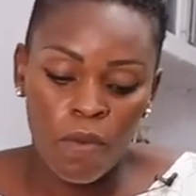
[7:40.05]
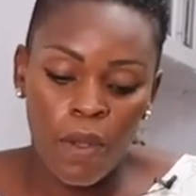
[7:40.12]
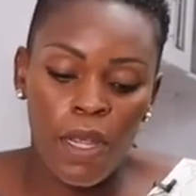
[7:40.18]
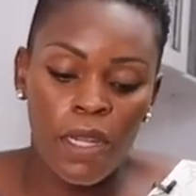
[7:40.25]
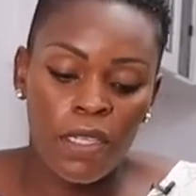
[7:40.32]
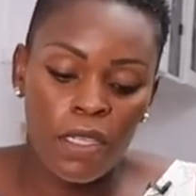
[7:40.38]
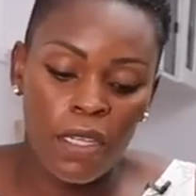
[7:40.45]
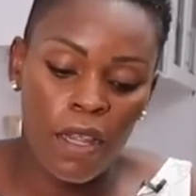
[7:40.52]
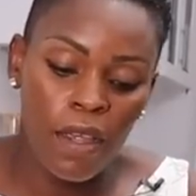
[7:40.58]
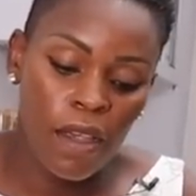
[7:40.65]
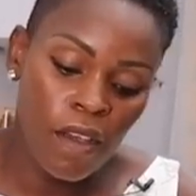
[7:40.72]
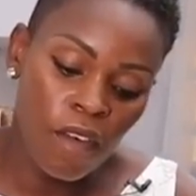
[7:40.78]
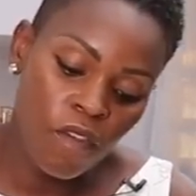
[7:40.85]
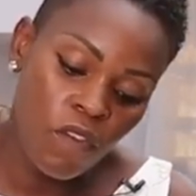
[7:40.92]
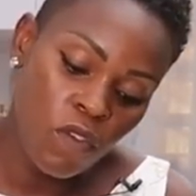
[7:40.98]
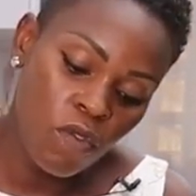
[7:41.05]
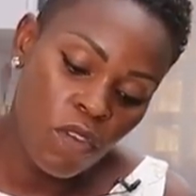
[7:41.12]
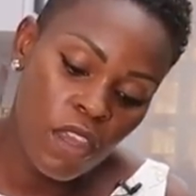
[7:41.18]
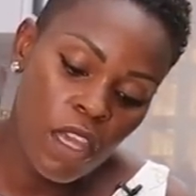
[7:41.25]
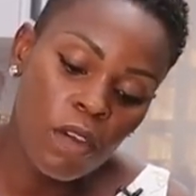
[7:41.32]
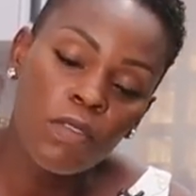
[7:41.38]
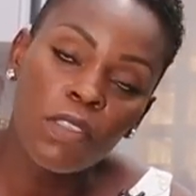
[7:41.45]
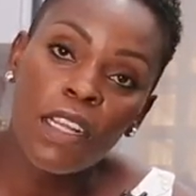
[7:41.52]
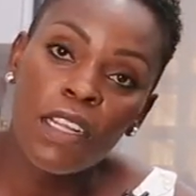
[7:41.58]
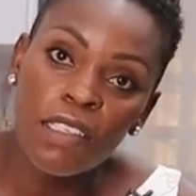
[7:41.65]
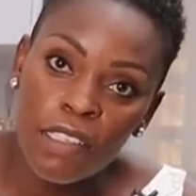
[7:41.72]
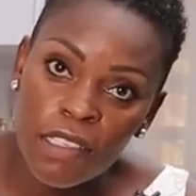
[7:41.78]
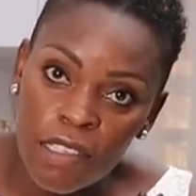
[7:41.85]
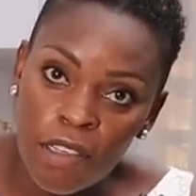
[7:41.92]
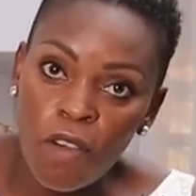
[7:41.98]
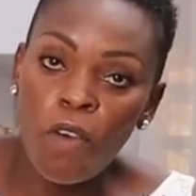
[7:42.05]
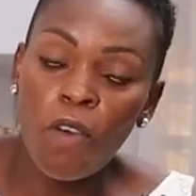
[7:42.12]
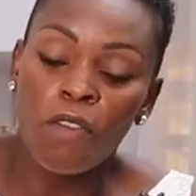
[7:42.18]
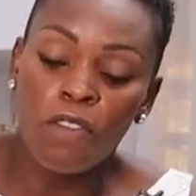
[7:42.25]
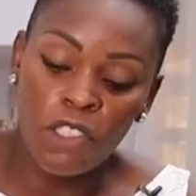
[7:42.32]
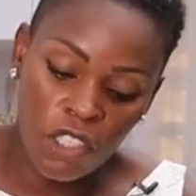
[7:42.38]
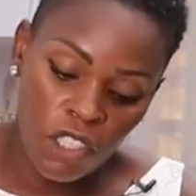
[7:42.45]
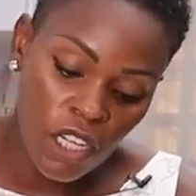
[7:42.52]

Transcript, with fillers: quite a few thousands of